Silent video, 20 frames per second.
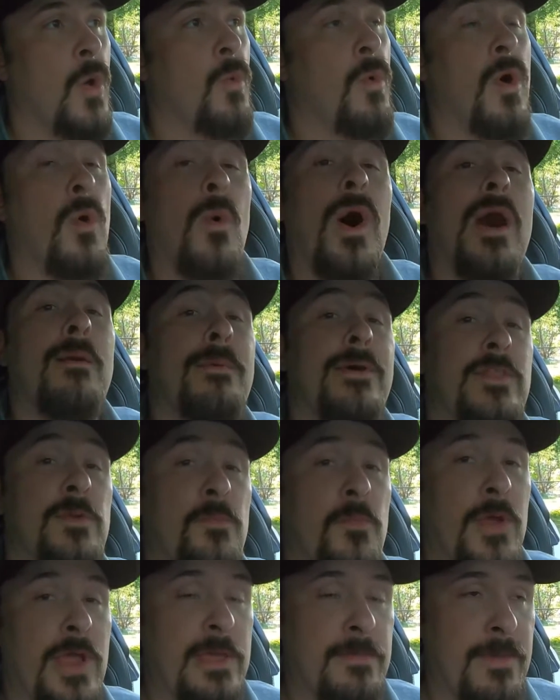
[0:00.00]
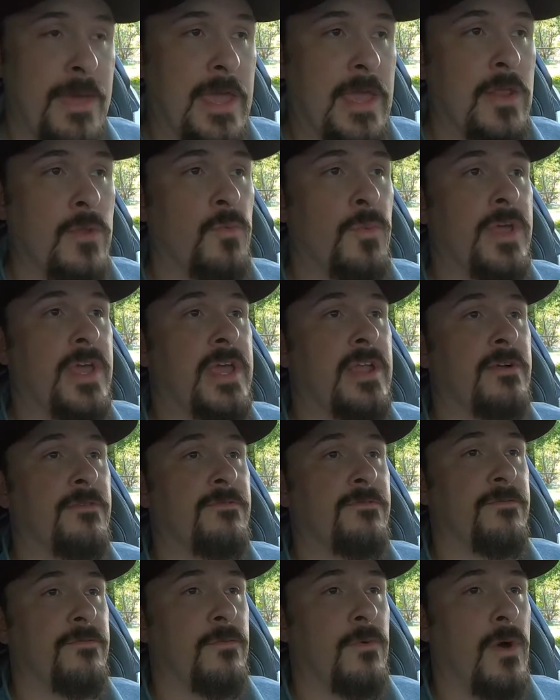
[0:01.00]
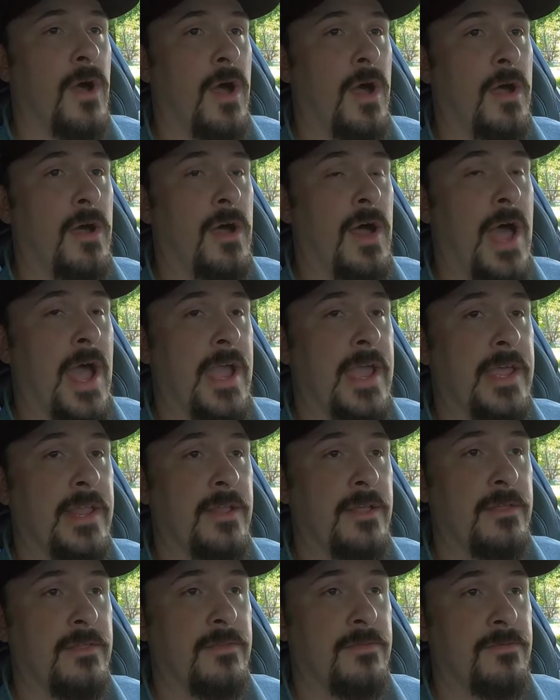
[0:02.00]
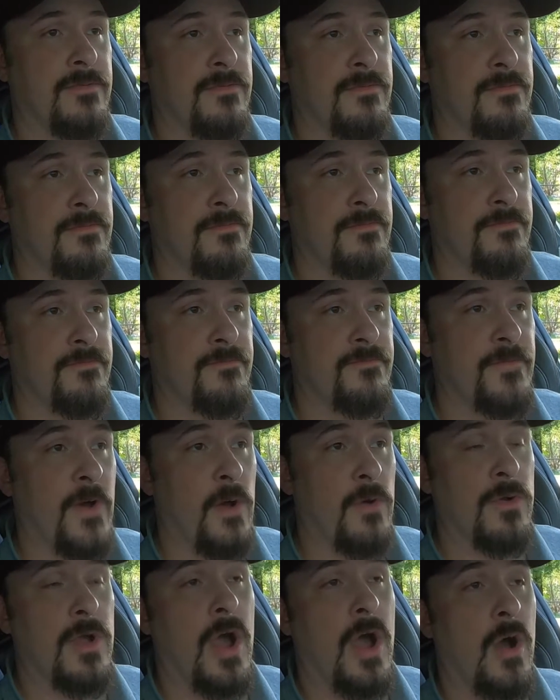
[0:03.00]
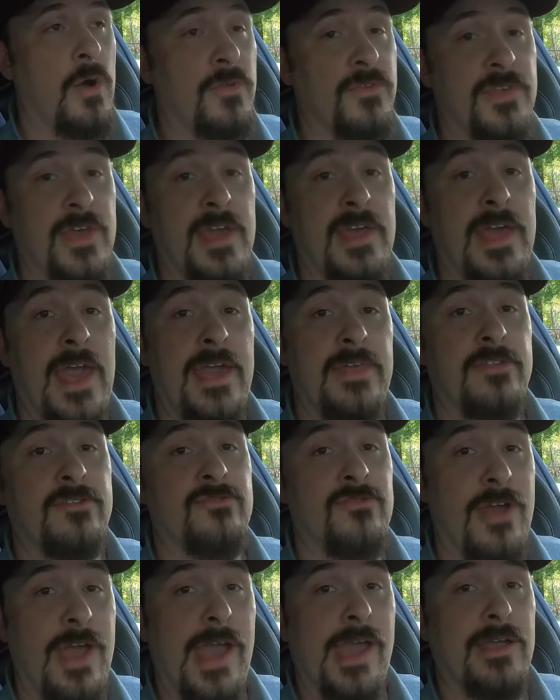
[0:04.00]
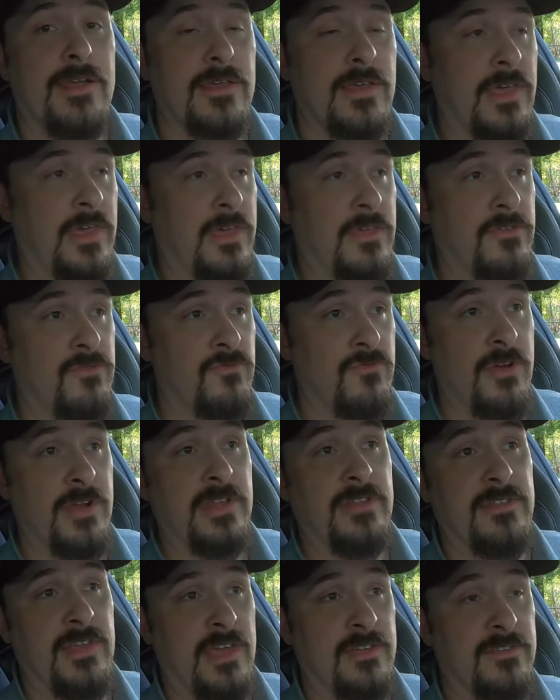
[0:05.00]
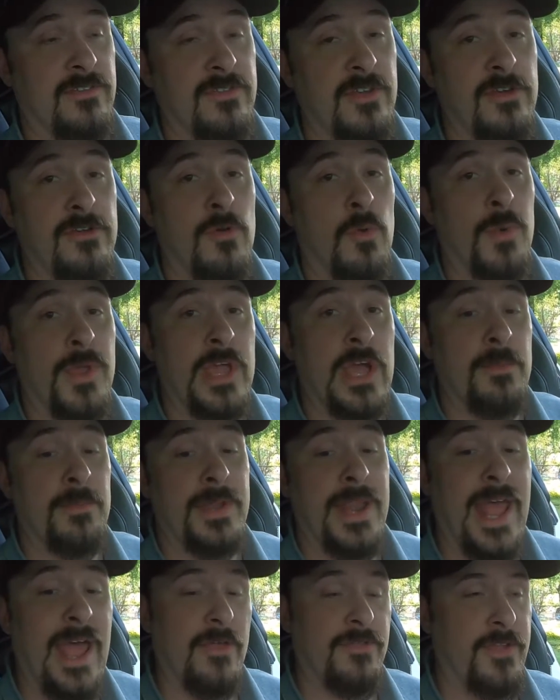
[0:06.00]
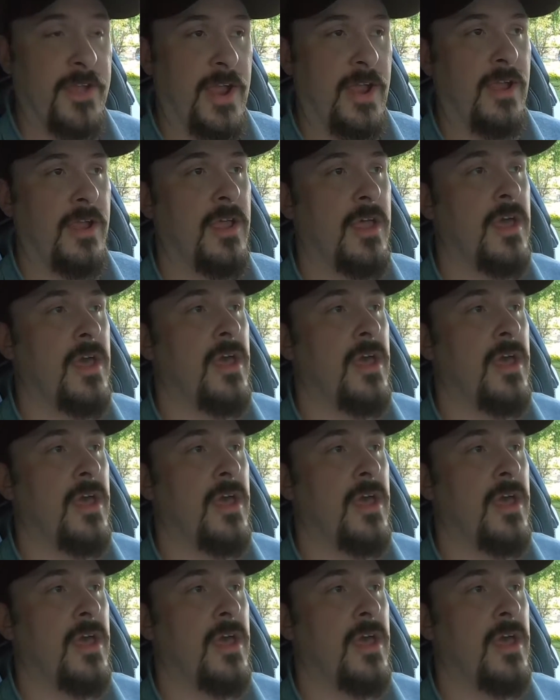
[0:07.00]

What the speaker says: Well, while I'm at the pre-meet, I get a phone call and saying, hey, the track is running test and tune. Are we coming out there?